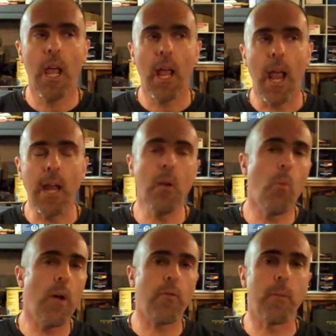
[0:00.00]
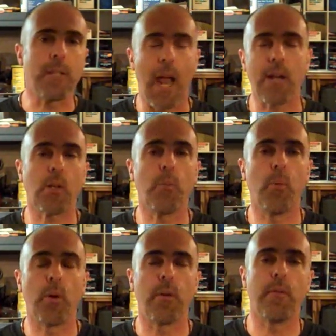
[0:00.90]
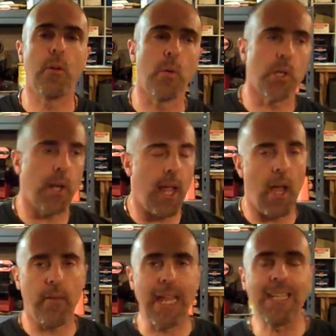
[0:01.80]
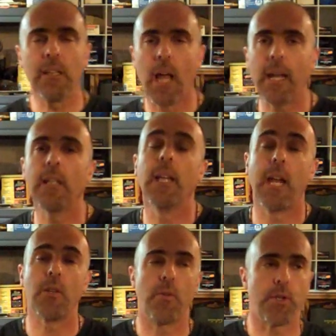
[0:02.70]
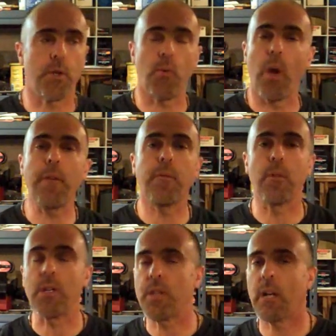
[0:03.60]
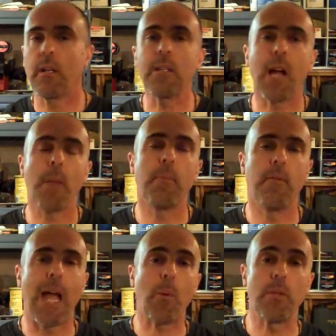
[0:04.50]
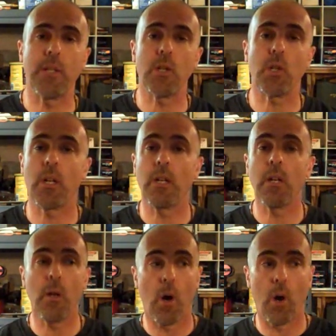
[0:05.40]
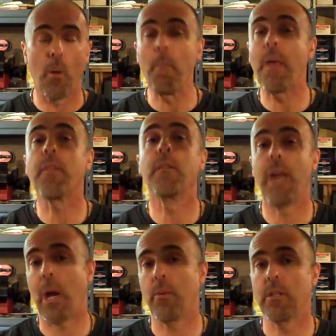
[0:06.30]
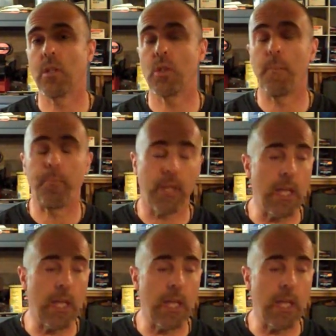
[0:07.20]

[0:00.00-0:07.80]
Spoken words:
Anyone from a tactical point of view is going to have a light laser. It's great for a second type of acquisition or method of acquisition.